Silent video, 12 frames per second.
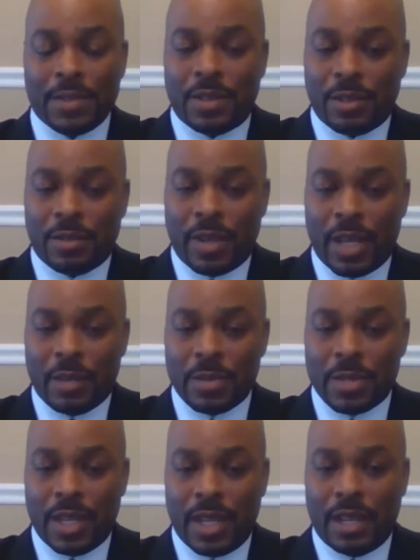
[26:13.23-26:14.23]
There's
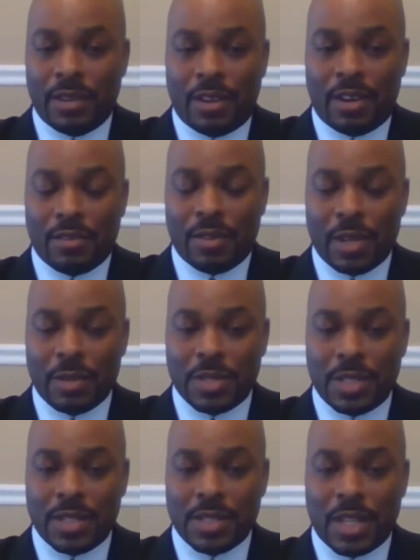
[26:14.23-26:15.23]
on-ramps and
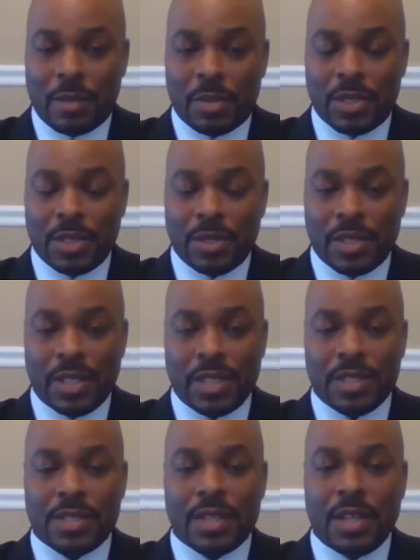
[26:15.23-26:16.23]
off-ramps to these
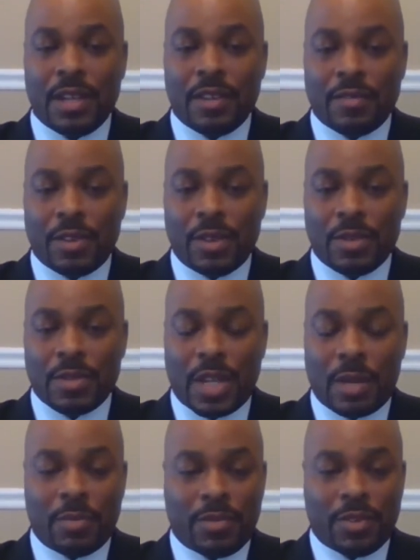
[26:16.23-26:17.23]
opportunities.
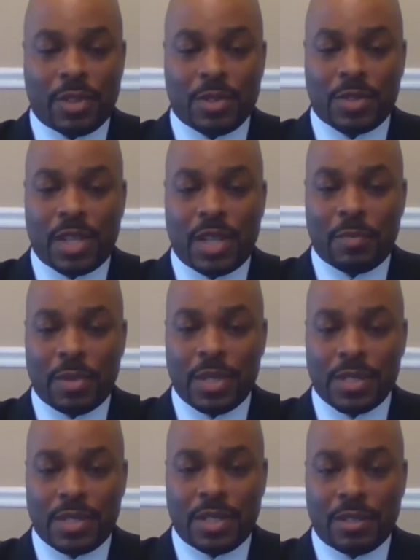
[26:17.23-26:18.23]
for those
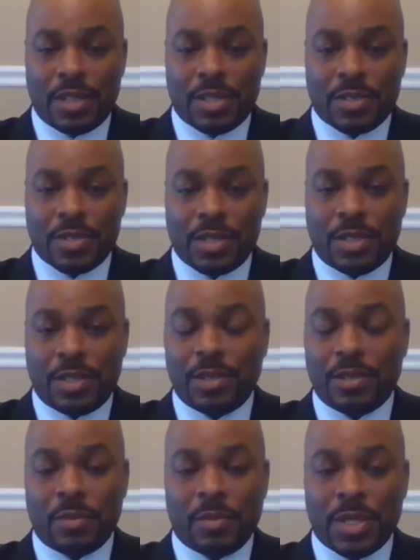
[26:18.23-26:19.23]
companies that are interested
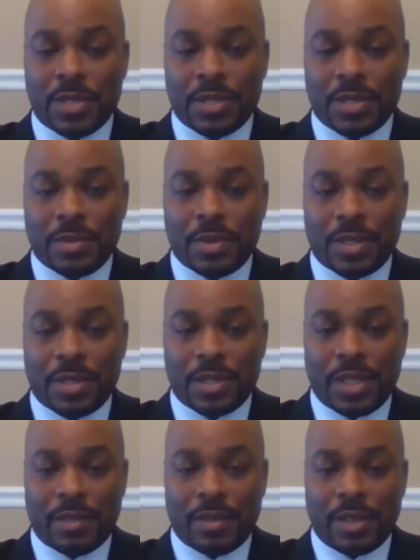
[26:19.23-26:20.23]
in doing business with
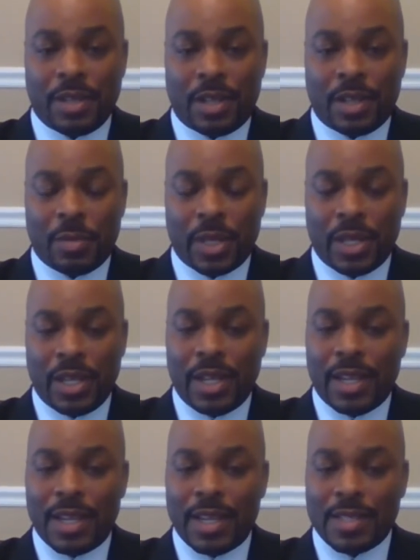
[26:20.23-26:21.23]
us in that regard. But
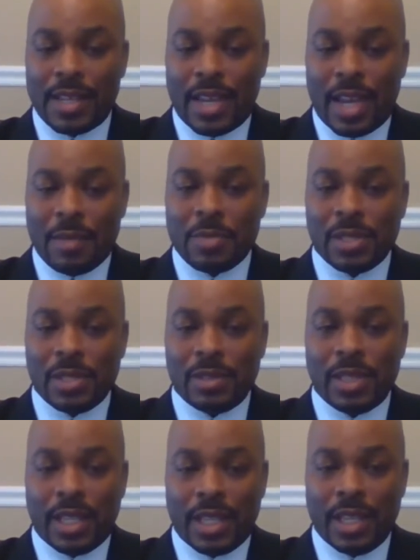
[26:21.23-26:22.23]
it's
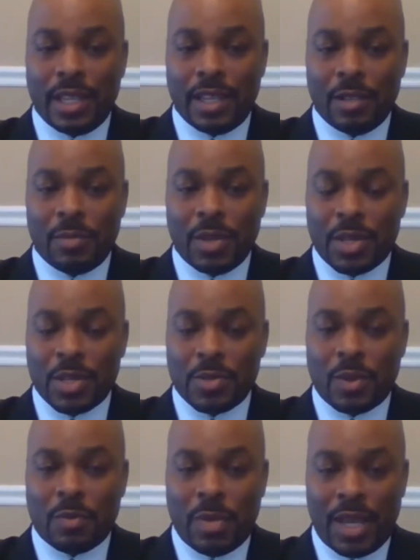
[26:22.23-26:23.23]
absolutely key
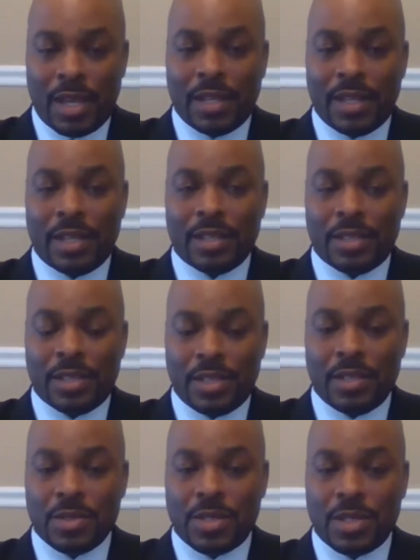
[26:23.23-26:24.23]
because we're mandated
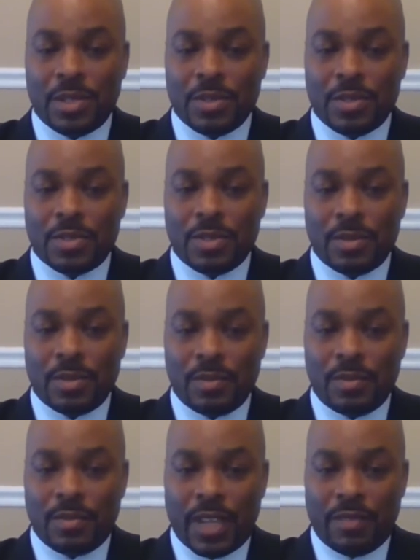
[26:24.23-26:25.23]
to use
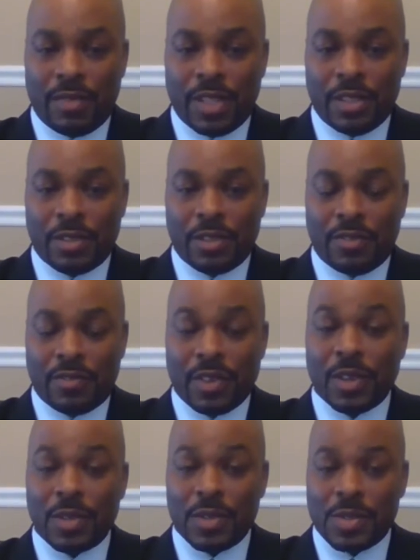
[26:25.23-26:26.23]
that vehicle
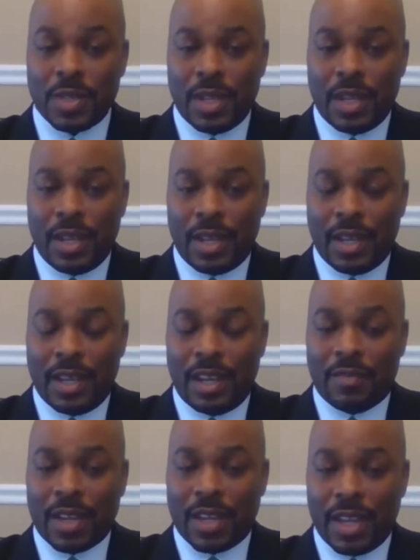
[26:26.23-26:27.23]
first.
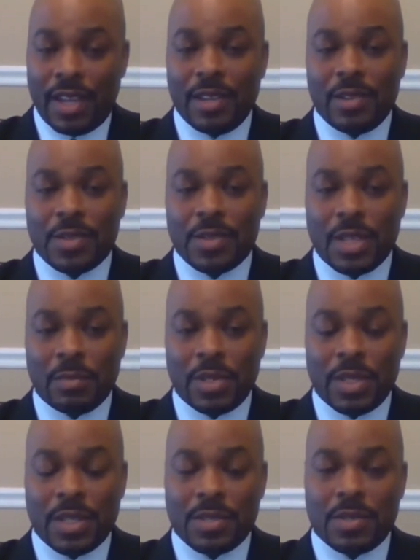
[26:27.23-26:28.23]
And if I can't use
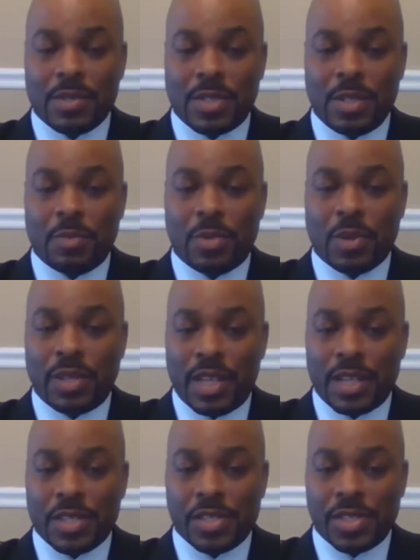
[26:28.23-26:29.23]
something that's on
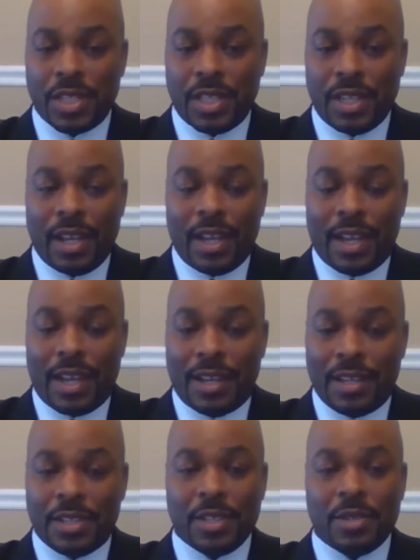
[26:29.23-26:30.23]
Seaport NextG,
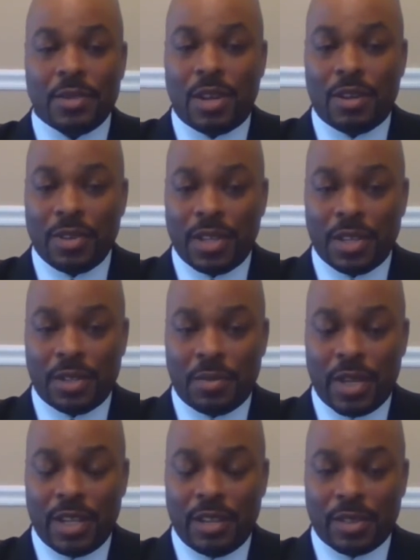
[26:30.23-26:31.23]
I need to go off and get
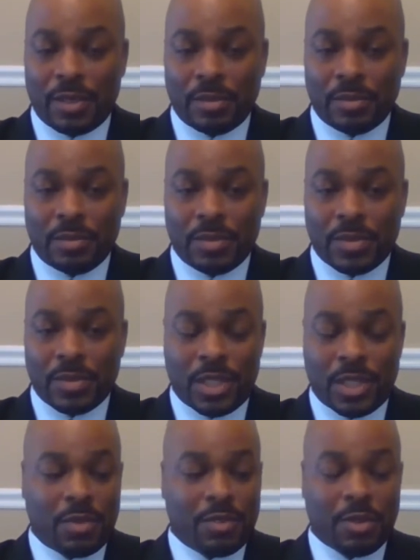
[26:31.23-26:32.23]
a waiver.
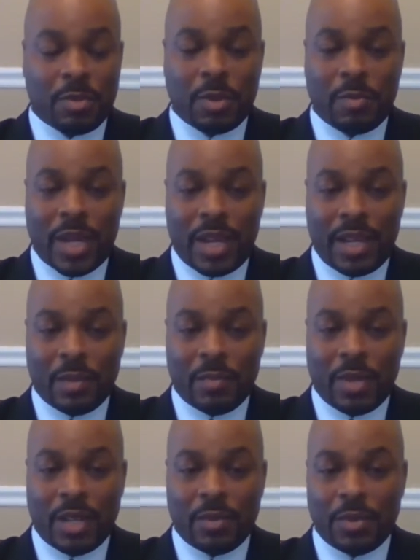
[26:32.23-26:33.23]
Someone from a buying
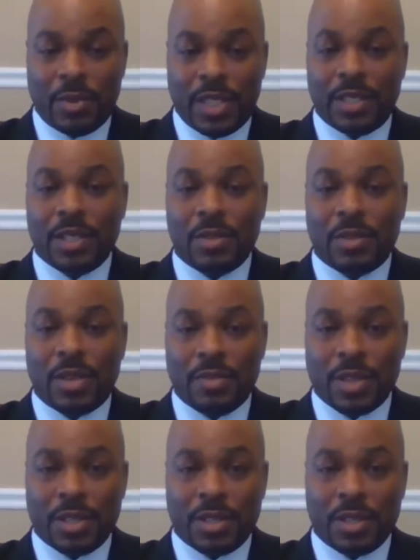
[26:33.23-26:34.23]
command will need to go
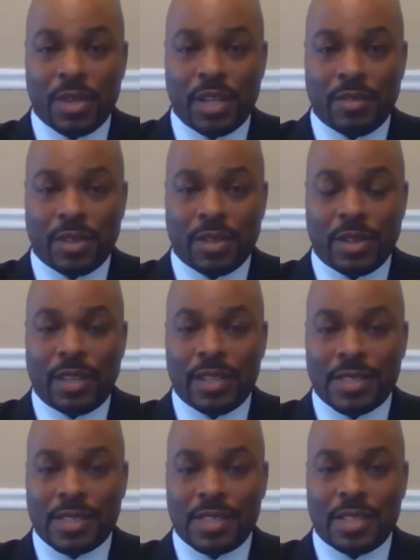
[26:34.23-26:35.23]
off and get a waiver
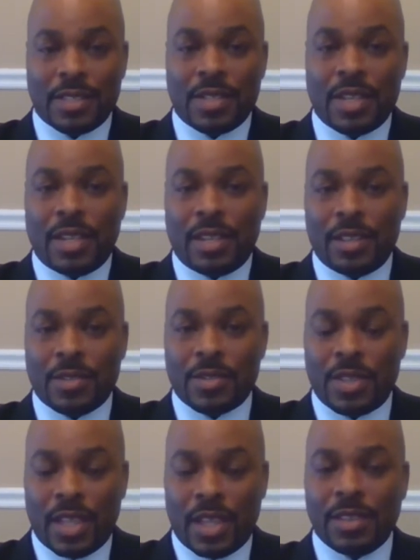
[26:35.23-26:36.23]
that says
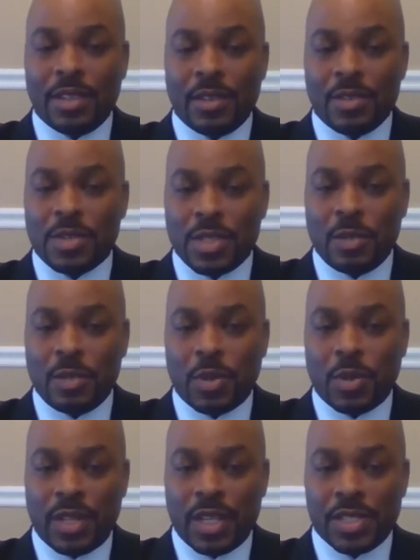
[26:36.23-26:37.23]
there's nothing on
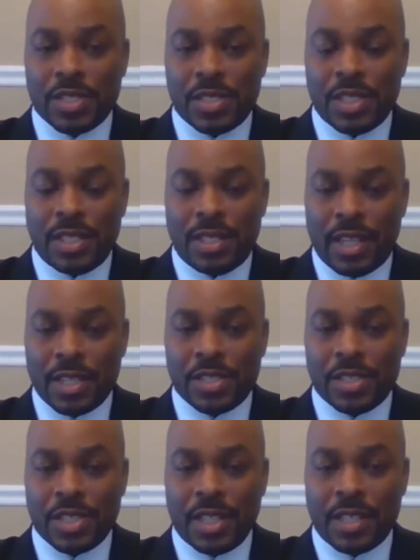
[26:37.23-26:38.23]
Seaport
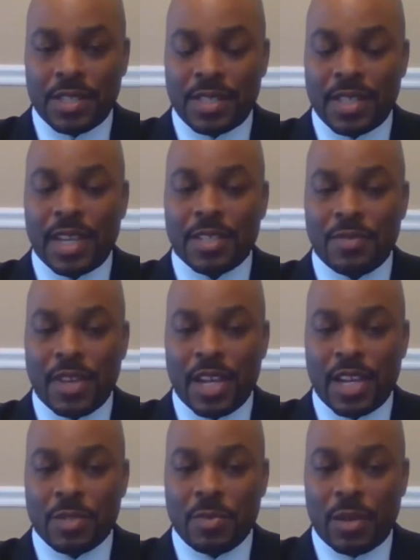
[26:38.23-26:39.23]
NextG that
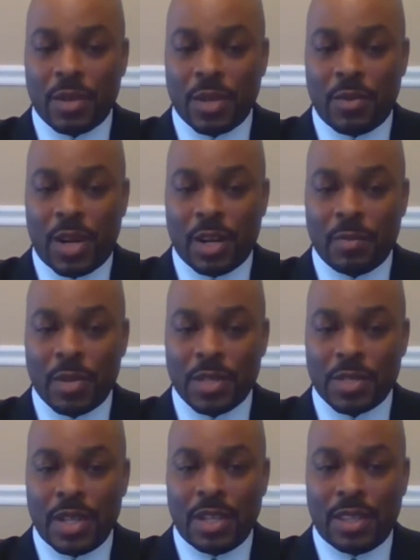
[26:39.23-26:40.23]
satisfies my
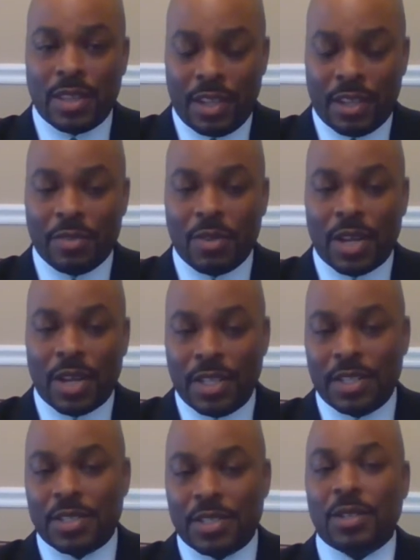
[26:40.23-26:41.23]
requirements. Therefore,
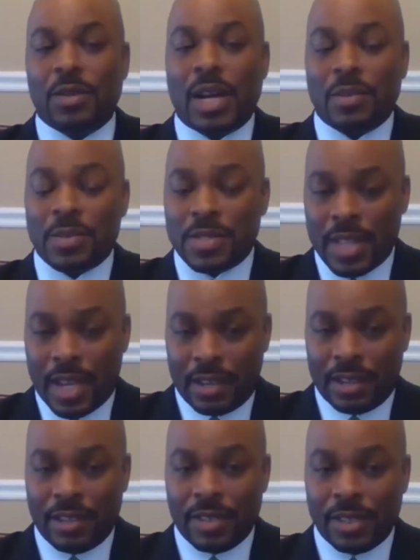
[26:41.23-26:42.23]
I need to go
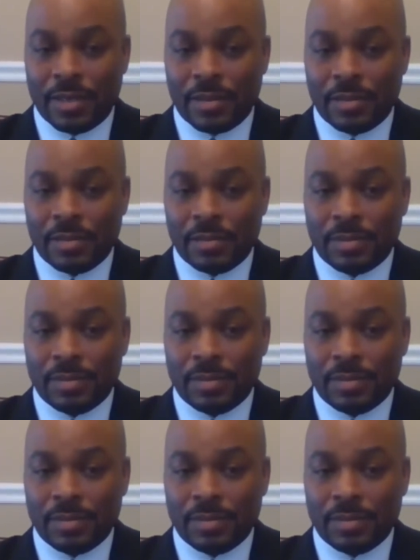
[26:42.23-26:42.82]
outside of it.